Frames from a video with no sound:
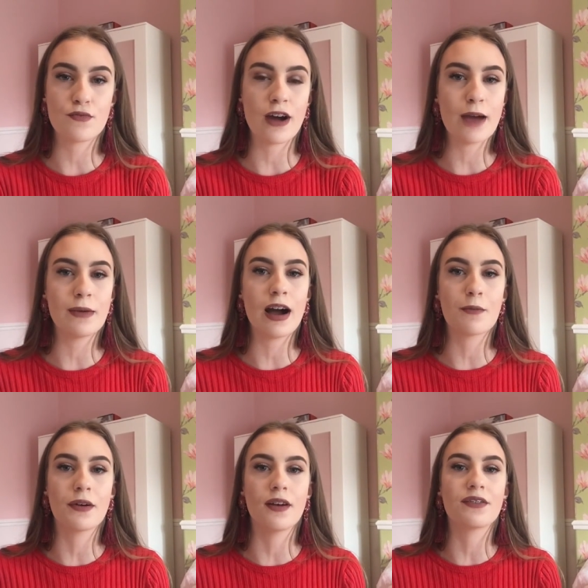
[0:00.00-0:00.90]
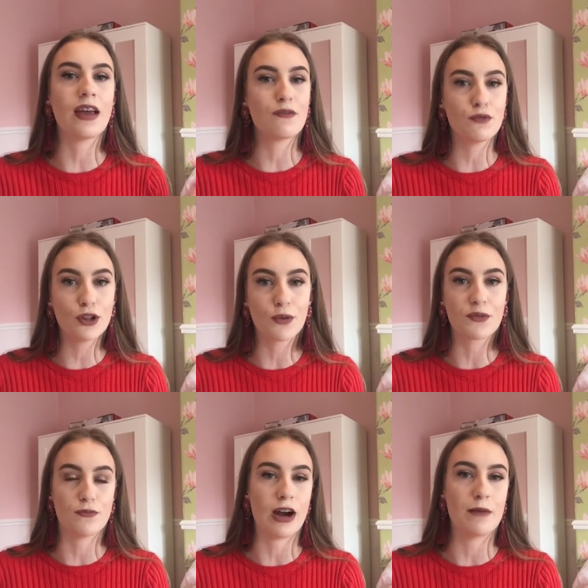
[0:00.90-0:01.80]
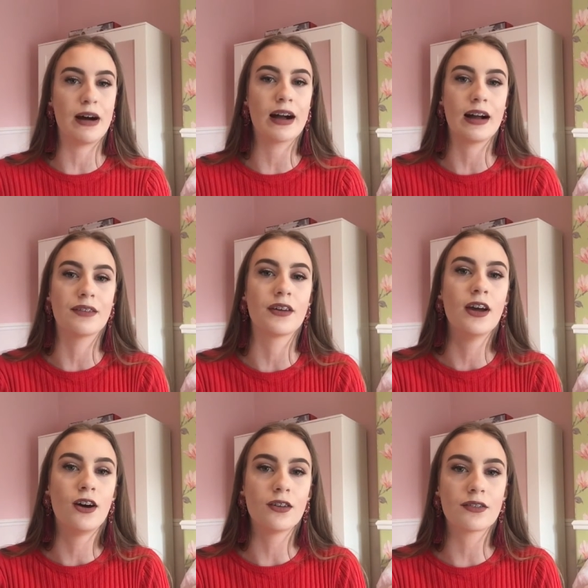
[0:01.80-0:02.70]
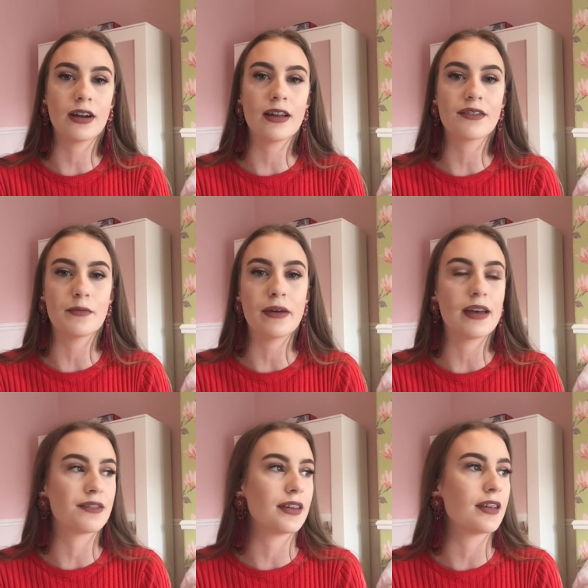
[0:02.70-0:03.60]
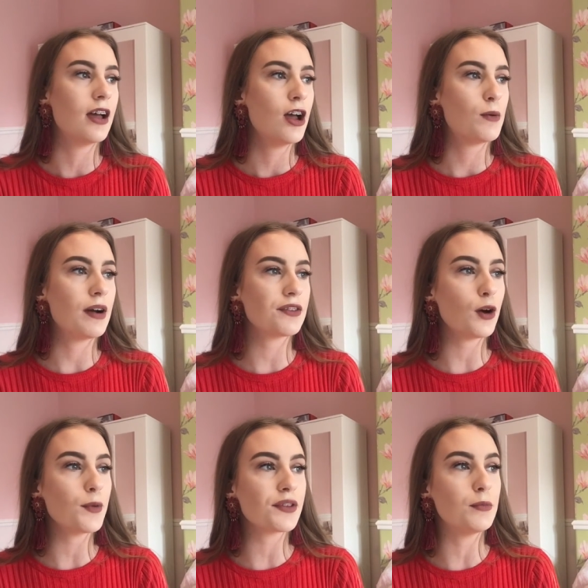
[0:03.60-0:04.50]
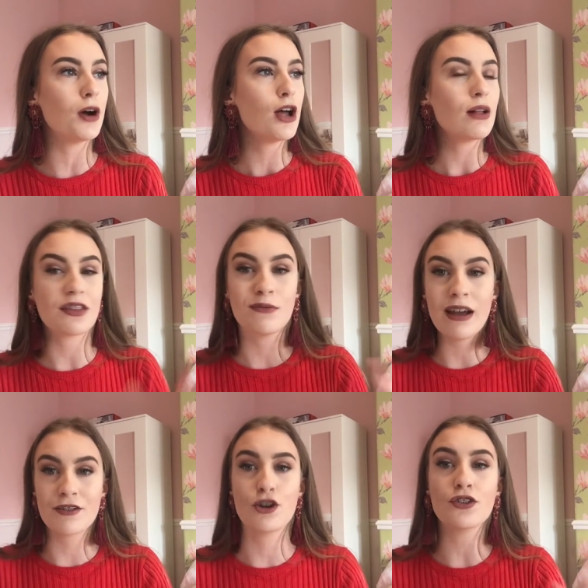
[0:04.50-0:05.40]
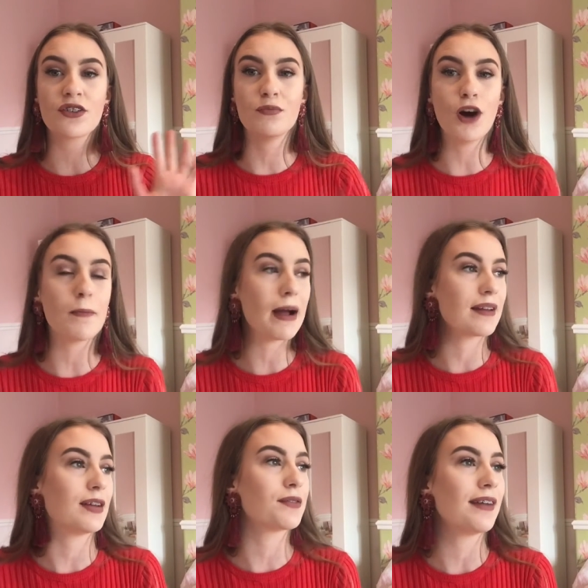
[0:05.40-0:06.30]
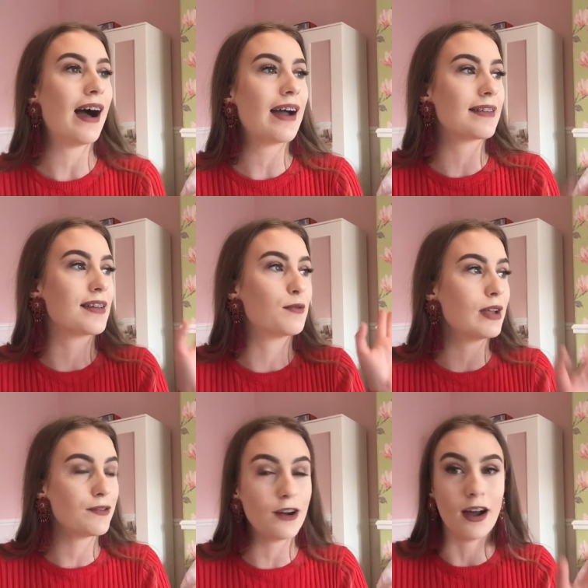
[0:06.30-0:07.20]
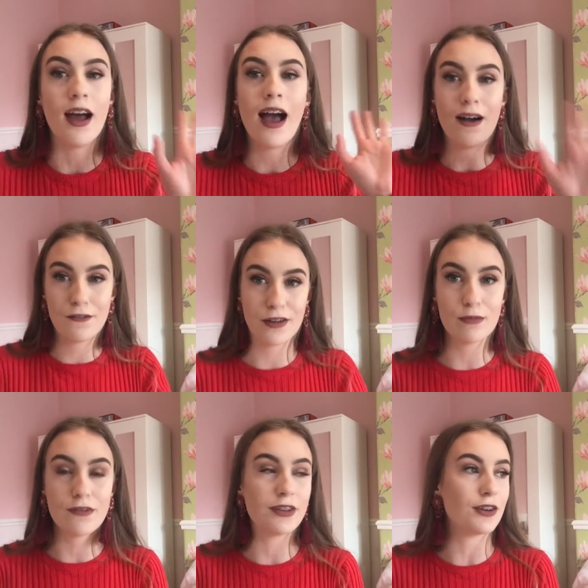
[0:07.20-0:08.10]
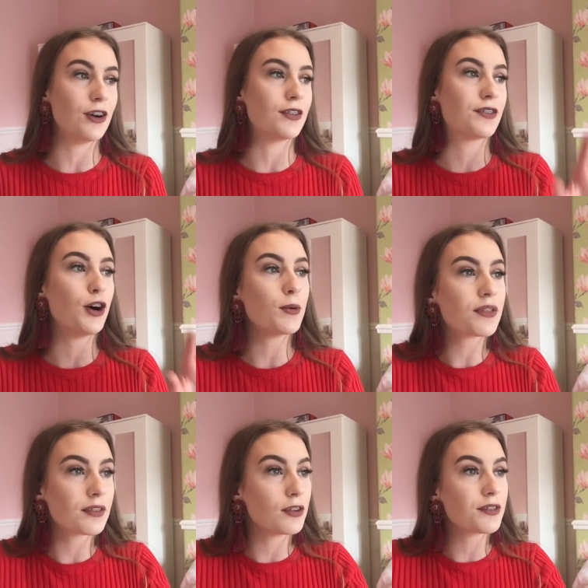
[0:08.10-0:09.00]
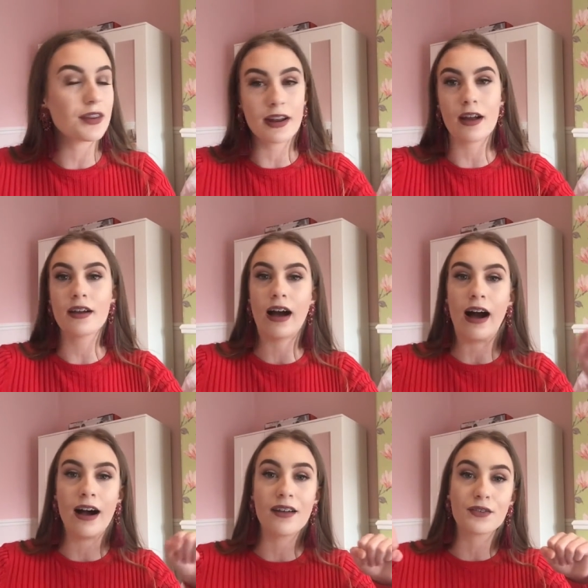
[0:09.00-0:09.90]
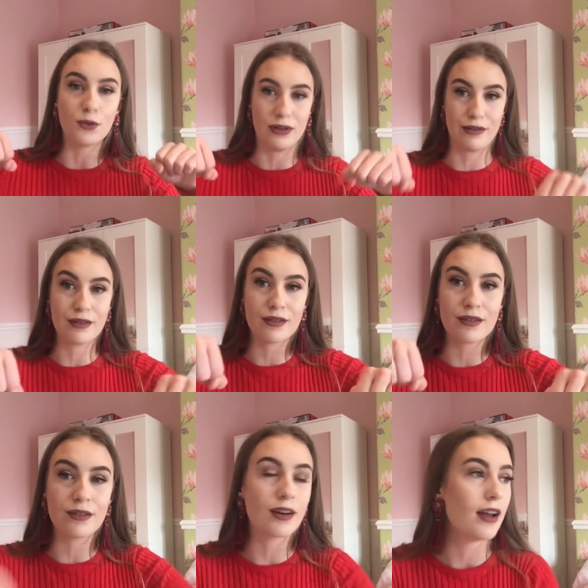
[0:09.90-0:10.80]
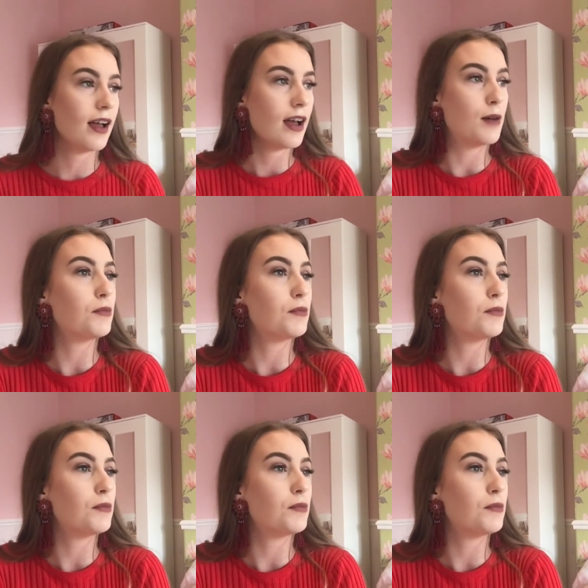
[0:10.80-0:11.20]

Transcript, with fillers: Primark because everyone loves Primark and honestly it's amazing. Why is always I swear to god there's motorbikes outside, it's whenever I film a video there's always loads of like cars going and